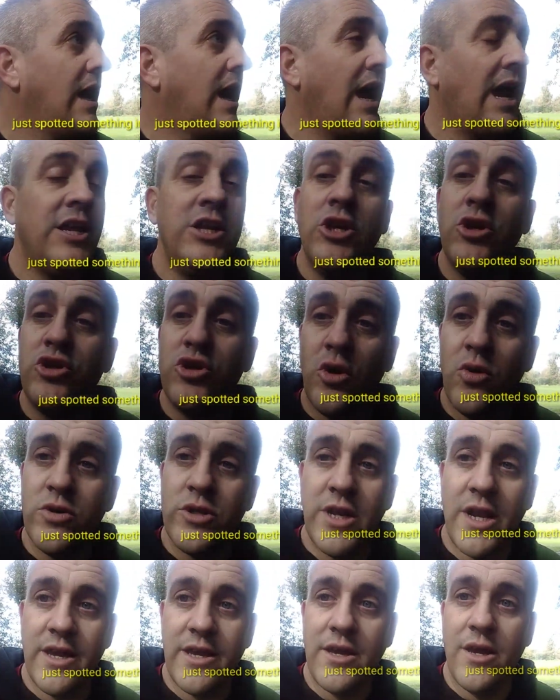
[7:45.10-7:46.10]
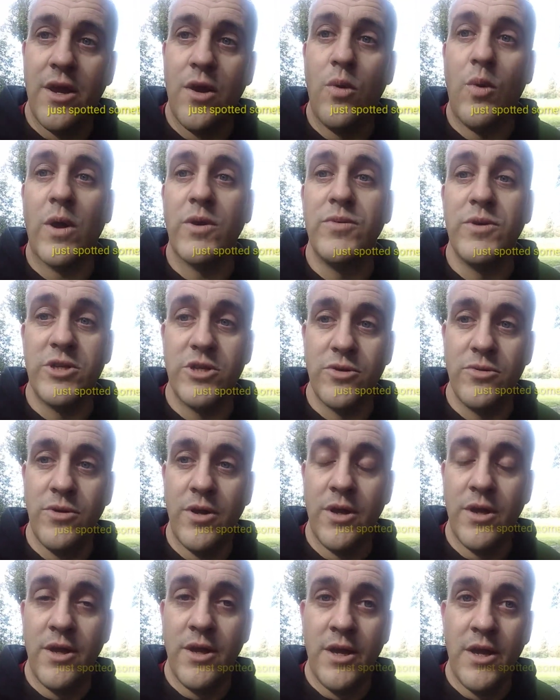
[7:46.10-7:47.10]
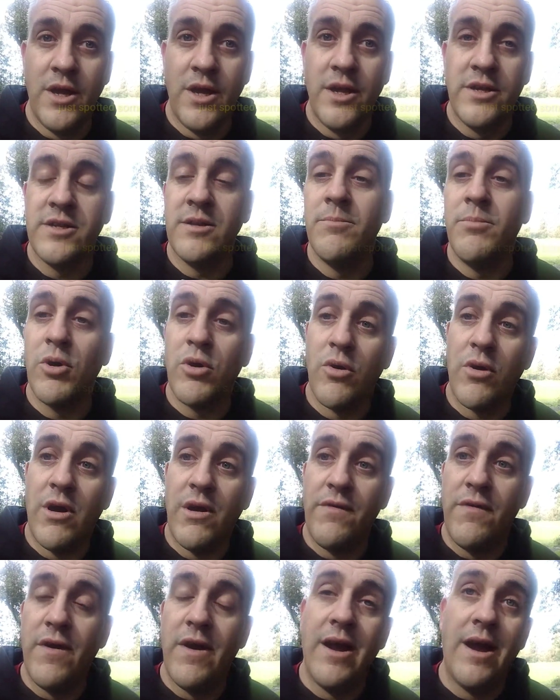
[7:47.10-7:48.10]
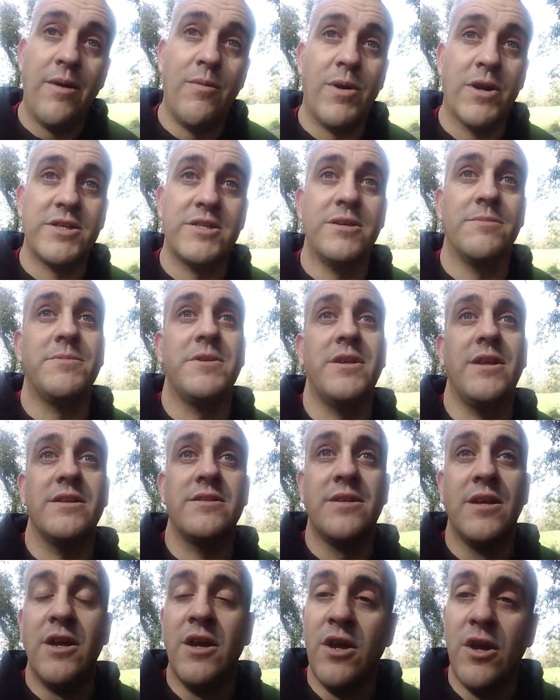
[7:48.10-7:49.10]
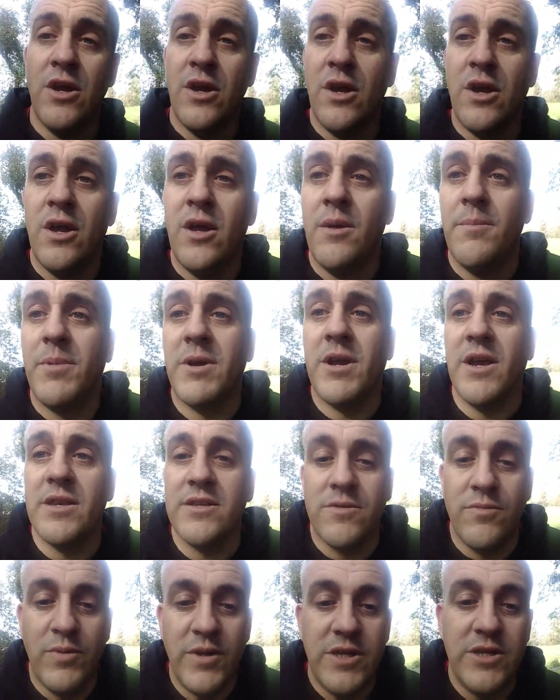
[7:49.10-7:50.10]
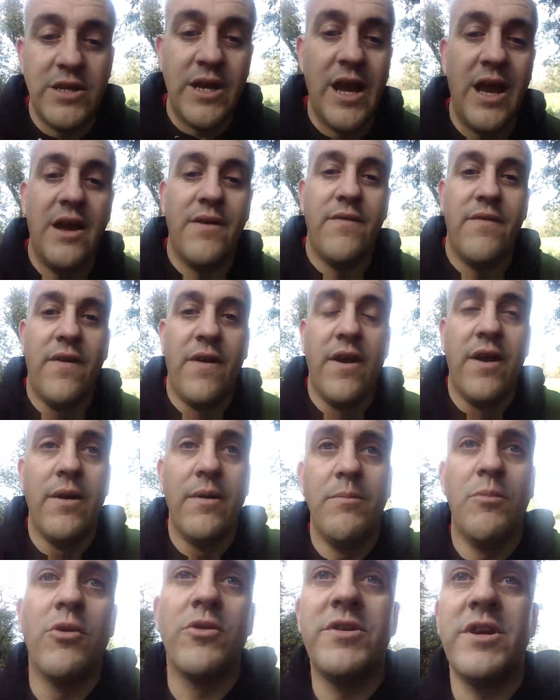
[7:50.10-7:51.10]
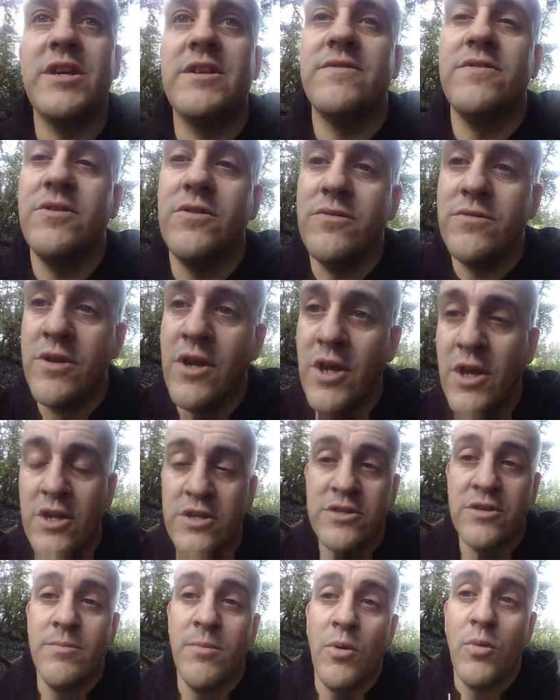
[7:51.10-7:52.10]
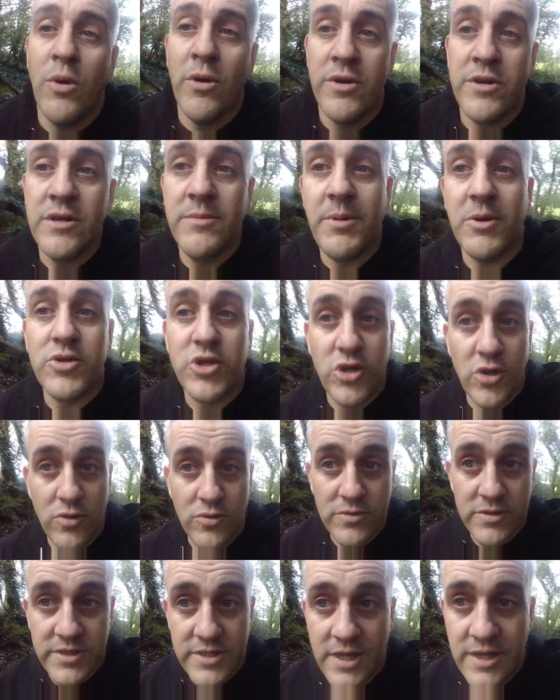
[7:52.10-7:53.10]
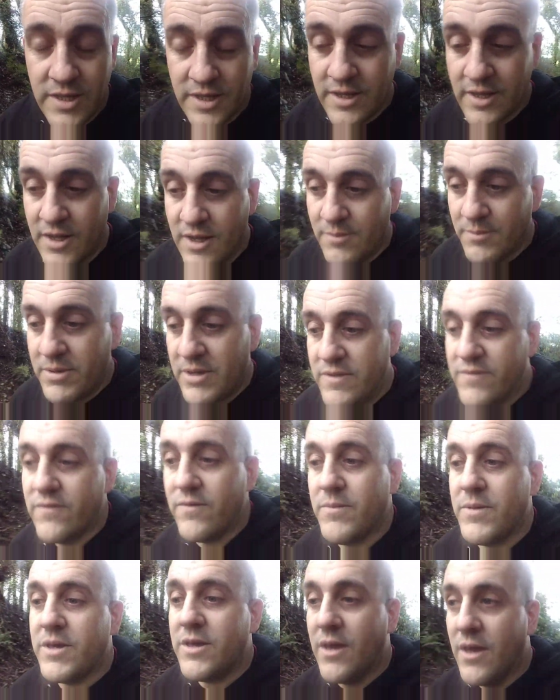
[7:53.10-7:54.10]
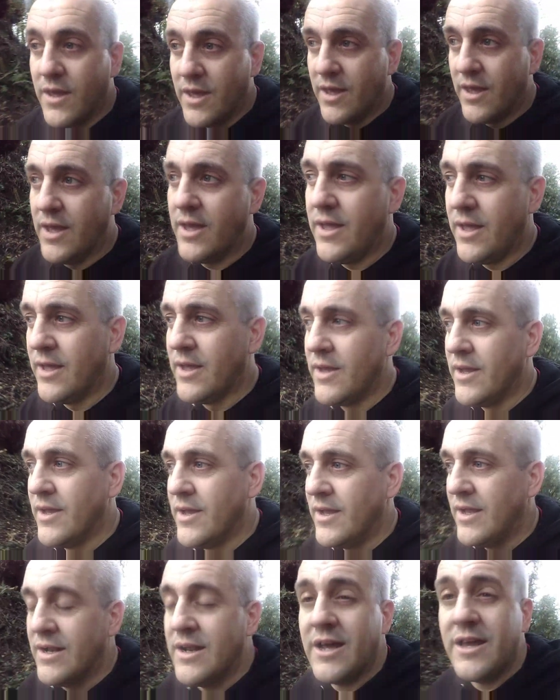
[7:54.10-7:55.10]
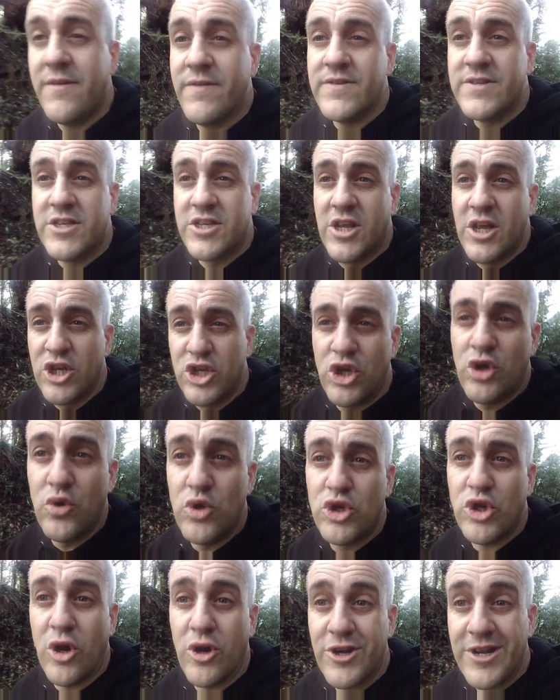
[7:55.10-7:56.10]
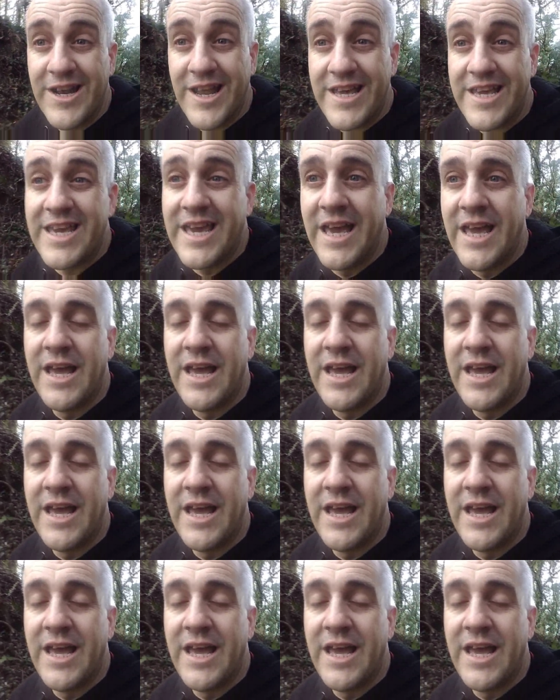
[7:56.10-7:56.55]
and you don't like what we do, then bugger off and watch something else, because we have more things to do than we're worrying about trolls. Believe you me, life is too short. I